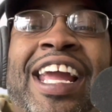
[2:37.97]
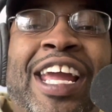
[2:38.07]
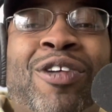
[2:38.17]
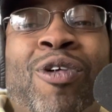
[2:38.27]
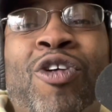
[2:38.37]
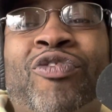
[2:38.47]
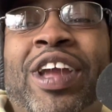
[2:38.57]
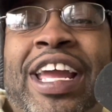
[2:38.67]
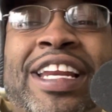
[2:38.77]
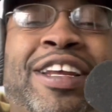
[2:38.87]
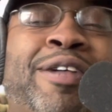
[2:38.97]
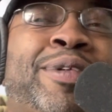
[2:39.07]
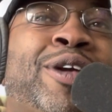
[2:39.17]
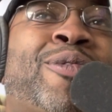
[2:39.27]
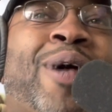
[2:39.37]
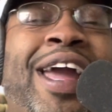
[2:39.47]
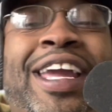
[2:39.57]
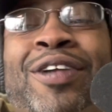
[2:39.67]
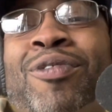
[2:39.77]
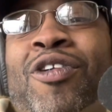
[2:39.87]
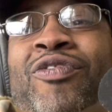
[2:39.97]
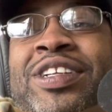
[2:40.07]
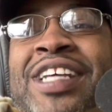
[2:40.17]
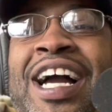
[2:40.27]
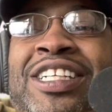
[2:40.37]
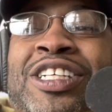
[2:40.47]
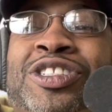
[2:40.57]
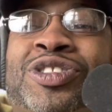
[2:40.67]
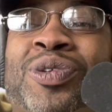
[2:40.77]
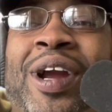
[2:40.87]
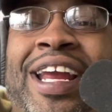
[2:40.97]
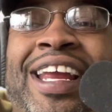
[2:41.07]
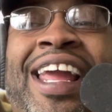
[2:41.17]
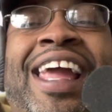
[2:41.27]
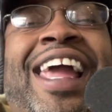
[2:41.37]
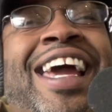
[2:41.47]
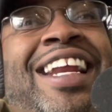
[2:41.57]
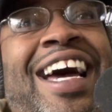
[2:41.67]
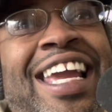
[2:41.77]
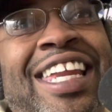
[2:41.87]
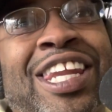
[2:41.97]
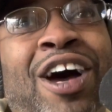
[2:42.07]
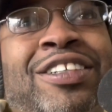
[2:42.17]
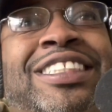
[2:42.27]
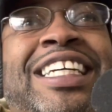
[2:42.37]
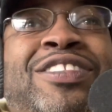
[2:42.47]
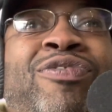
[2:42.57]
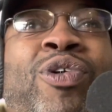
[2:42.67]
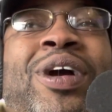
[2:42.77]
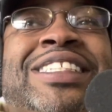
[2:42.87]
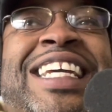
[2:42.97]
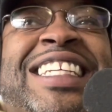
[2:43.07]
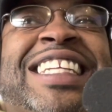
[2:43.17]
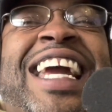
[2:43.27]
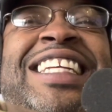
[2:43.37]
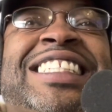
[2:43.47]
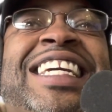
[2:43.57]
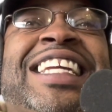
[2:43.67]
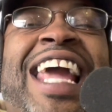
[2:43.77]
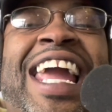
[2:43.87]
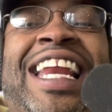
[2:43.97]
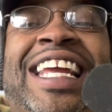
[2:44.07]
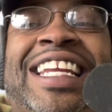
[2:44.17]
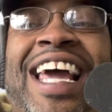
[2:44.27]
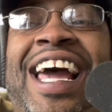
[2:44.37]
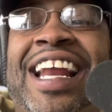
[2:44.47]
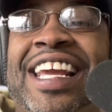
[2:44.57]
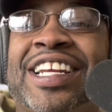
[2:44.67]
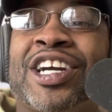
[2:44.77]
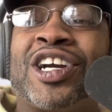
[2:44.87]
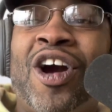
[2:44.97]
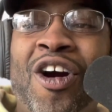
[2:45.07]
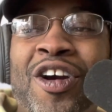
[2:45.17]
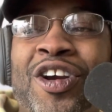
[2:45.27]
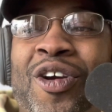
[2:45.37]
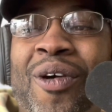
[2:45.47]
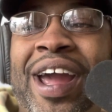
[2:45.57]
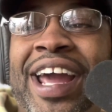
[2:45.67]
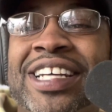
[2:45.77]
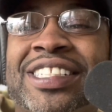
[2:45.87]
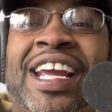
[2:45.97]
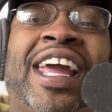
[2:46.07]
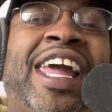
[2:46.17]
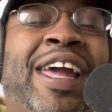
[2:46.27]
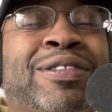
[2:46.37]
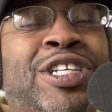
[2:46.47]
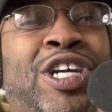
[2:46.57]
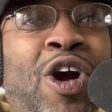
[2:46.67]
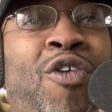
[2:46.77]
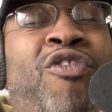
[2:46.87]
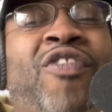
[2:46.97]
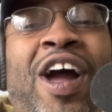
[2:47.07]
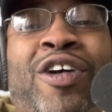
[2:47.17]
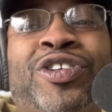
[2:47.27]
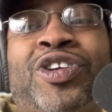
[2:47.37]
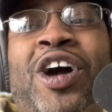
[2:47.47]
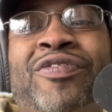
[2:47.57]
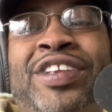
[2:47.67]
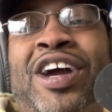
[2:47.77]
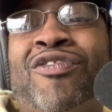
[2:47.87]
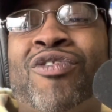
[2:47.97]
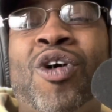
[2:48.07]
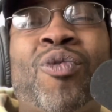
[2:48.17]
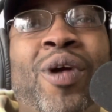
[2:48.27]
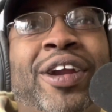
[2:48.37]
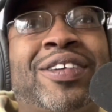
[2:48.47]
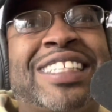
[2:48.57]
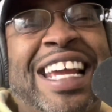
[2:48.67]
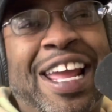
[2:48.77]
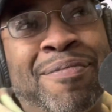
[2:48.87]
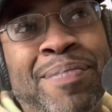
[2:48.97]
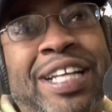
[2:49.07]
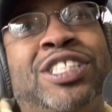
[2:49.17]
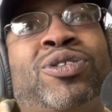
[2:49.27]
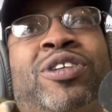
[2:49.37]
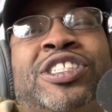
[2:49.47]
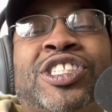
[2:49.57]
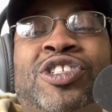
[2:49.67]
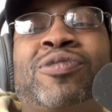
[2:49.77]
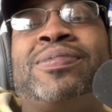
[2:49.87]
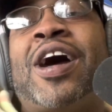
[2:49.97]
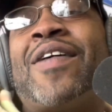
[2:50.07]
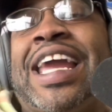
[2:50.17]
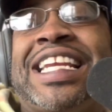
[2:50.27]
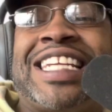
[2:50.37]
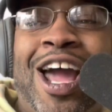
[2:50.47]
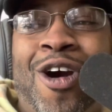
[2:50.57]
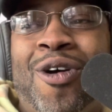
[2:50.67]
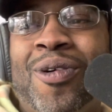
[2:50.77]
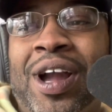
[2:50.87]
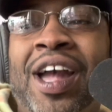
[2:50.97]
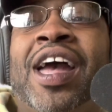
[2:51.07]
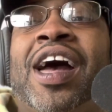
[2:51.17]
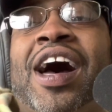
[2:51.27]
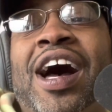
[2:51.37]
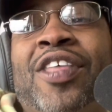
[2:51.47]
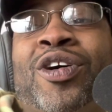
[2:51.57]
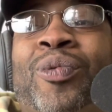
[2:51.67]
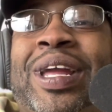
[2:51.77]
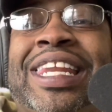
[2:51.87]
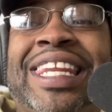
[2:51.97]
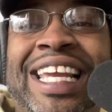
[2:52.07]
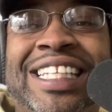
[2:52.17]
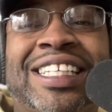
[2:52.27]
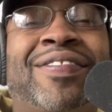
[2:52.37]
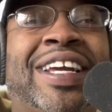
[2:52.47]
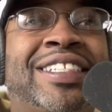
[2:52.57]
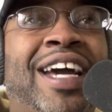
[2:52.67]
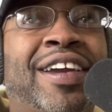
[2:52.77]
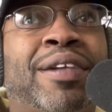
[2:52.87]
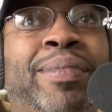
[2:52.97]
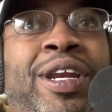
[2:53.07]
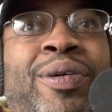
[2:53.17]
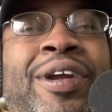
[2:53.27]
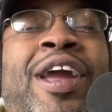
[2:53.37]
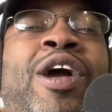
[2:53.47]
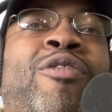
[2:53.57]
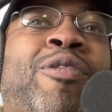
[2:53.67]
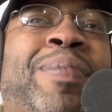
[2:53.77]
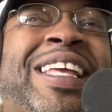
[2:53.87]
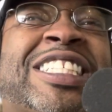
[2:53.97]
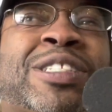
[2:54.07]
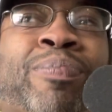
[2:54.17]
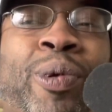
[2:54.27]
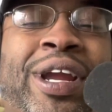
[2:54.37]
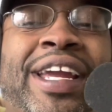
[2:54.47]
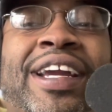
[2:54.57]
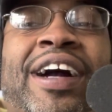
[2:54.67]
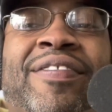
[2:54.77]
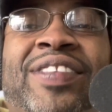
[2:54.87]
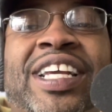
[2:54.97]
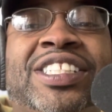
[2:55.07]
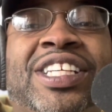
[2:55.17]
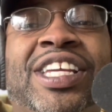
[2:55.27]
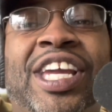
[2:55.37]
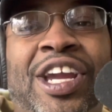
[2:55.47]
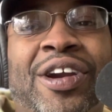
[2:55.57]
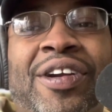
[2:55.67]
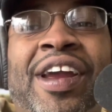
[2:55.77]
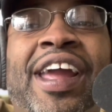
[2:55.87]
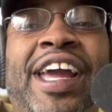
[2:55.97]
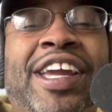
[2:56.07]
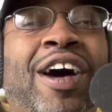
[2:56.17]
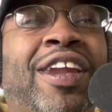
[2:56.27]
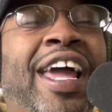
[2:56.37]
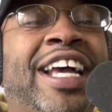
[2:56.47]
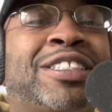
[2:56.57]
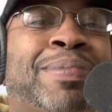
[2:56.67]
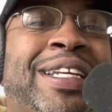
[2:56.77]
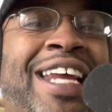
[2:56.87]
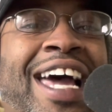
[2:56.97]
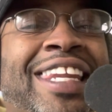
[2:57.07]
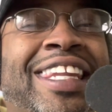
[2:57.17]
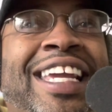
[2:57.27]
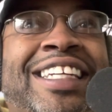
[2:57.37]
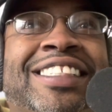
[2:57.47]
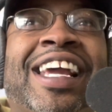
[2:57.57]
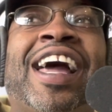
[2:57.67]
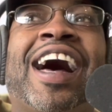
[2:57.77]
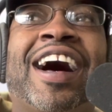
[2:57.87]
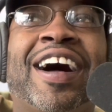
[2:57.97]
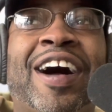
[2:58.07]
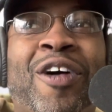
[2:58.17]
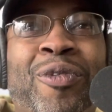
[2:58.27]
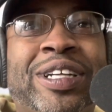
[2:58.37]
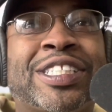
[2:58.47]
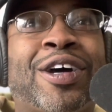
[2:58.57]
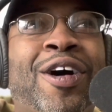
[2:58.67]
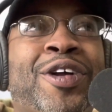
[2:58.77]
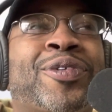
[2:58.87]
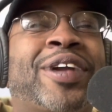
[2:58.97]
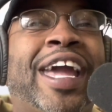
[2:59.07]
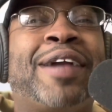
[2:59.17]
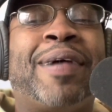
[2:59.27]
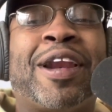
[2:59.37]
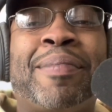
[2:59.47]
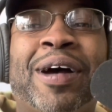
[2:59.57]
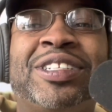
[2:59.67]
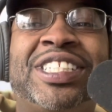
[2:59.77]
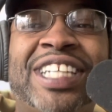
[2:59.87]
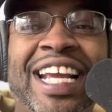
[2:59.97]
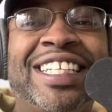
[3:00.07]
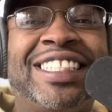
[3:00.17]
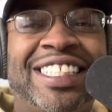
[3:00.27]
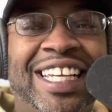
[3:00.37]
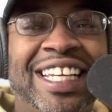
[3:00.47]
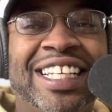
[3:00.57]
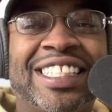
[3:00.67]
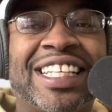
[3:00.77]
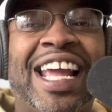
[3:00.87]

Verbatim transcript: he wrote for NWA, he wrote for Dr. Dre, and uh, he lost his voice in 1989 in a car crash. He was a co-founder of Death Row Records and a mentor to Snoop Doggy Dogg. Uh, the release of that documentary will be spring of this year. And y'all, last but not not least, uh, a recent article came out about Jay Z's